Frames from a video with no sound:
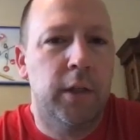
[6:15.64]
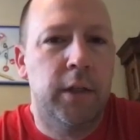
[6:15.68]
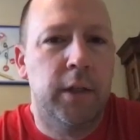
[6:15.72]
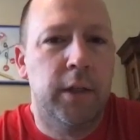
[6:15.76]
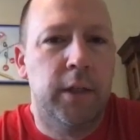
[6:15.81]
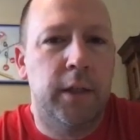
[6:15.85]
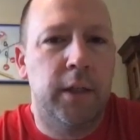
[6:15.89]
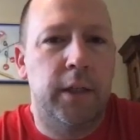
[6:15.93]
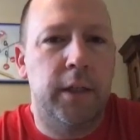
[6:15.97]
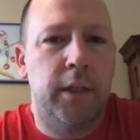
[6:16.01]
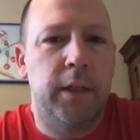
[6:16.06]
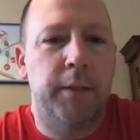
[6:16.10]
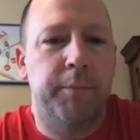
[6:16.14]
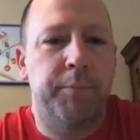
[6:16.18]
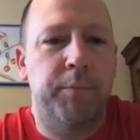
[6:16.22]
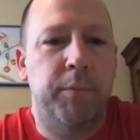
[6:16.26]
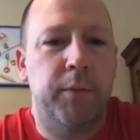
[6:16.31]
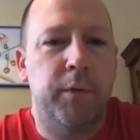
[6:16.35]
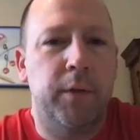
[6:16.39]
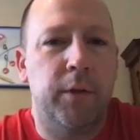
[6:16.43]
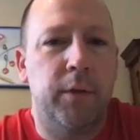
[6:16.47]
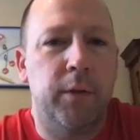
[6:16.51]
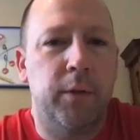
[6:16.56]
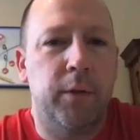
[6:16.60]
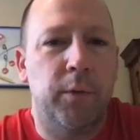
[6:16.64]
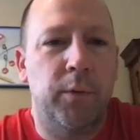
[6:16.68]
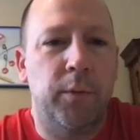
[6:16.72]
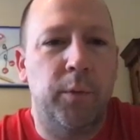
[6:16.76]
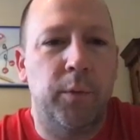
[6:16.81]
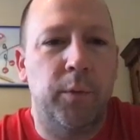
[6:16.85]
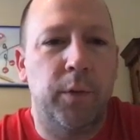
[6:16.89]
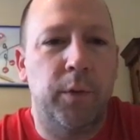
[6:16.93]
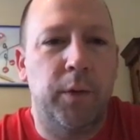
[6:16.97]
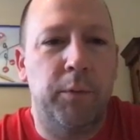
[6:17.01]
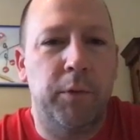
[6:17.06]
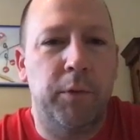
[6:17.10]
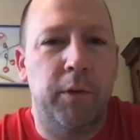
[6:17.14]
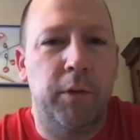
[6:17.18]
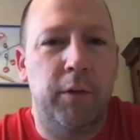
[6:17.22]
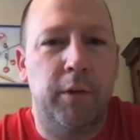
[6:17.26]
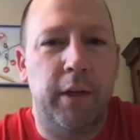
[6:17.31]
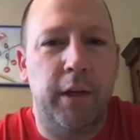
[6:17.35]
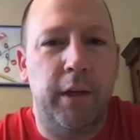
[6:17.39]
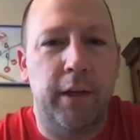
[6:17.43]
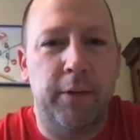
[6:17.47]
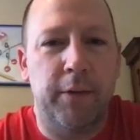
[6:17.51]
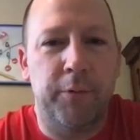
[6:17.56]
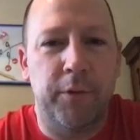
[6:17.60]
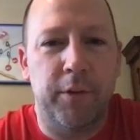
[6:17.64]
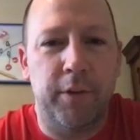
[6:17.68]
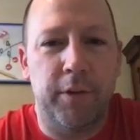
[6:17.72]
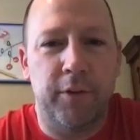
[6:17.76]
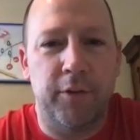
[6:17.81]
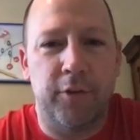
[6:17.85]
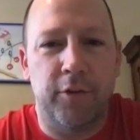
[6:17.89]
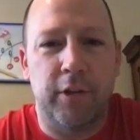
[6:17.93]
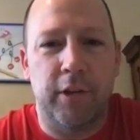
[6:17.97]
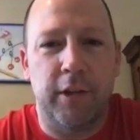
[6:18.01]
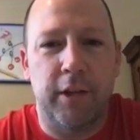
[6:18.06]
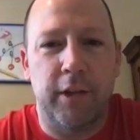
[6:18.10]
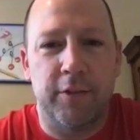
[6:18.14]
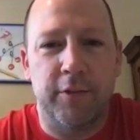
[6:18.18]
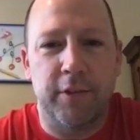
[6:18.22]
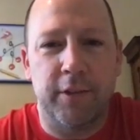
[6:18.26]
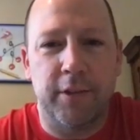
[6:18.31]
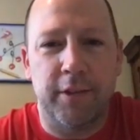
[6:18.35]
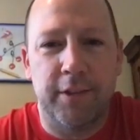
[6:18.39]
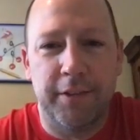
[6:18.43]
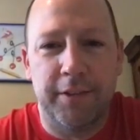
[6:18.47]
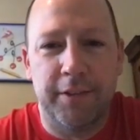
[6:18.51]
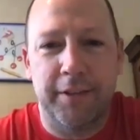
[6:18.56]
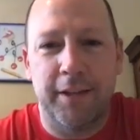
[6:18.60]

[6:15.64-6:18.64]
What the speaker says: The way we look at it with interscholastic